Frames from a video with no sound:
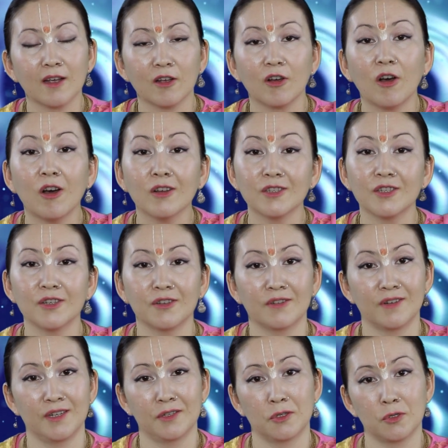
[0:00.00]
Consider
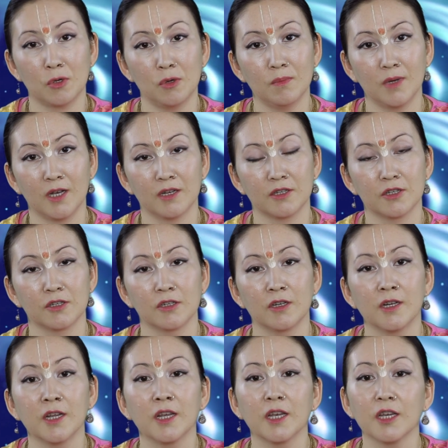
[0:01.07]
it so much.
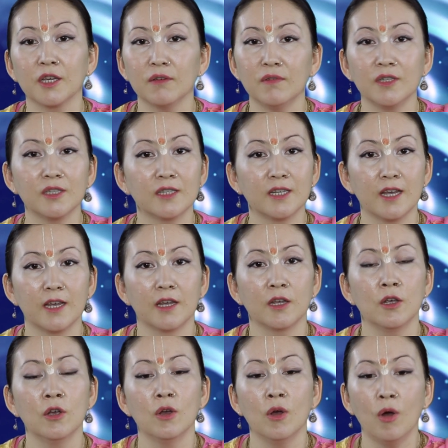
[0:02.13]
He will say,
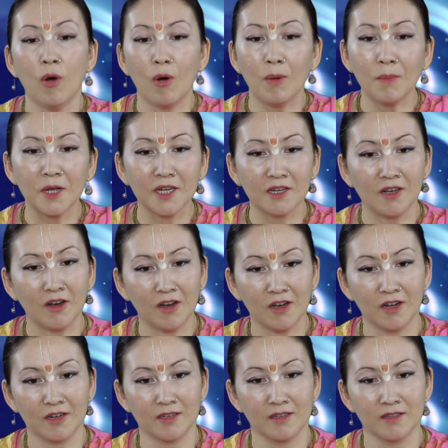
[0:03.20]
Oh my
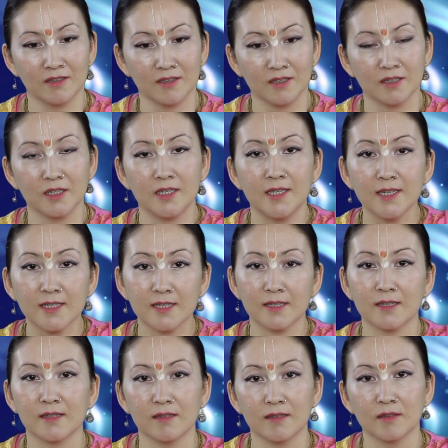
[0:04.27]
god,
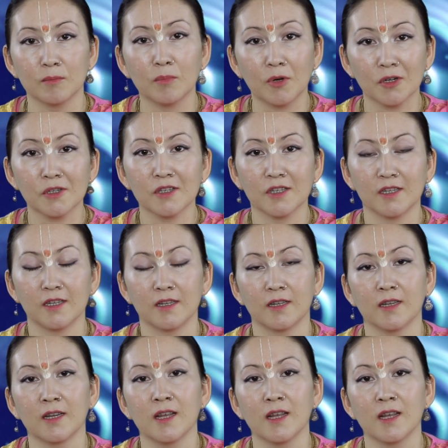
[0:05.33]
this person